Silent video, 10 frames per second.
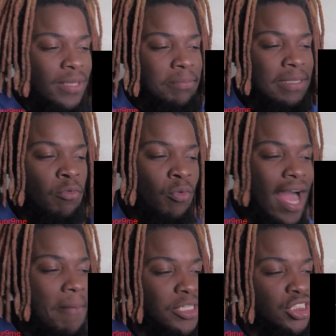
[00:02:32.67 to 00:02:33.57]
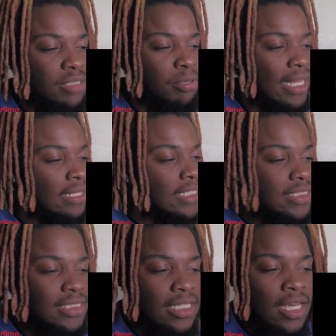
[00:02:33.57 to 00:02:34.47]
be rhyming shit, bro. Like,
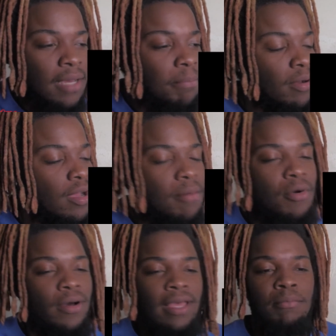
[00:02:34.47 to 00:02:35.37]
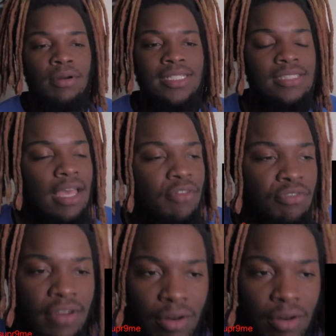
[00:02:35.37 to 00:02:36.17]
listen, bro, come on, bro. That's not even fair.